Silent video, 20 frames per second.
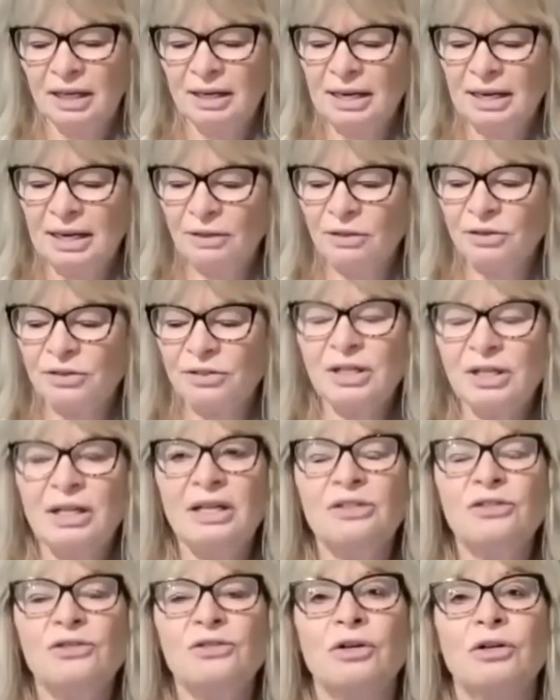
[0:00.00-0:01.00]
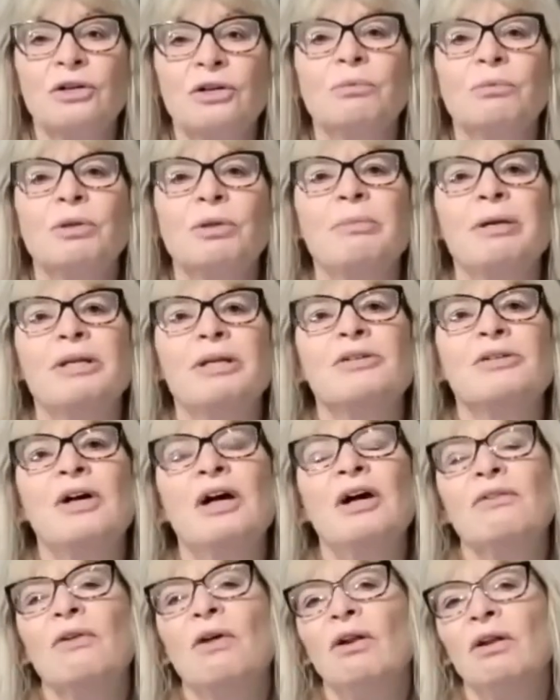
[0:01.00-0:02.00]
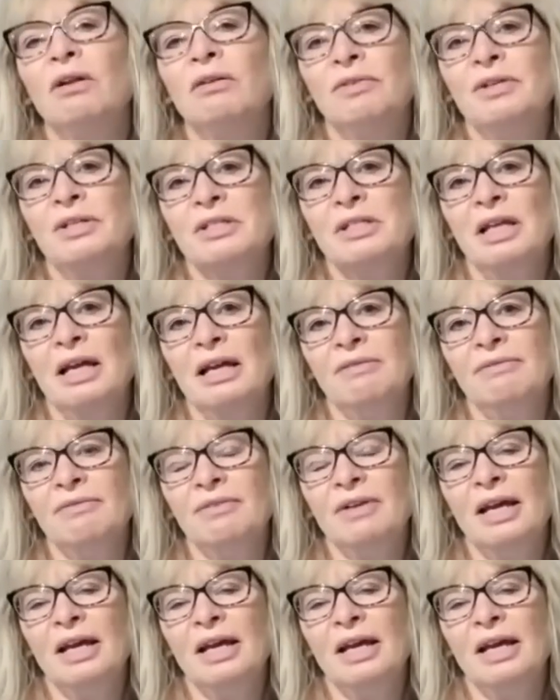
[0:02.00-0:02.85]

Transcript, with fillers: now, their son had struggled with mental health all of his life.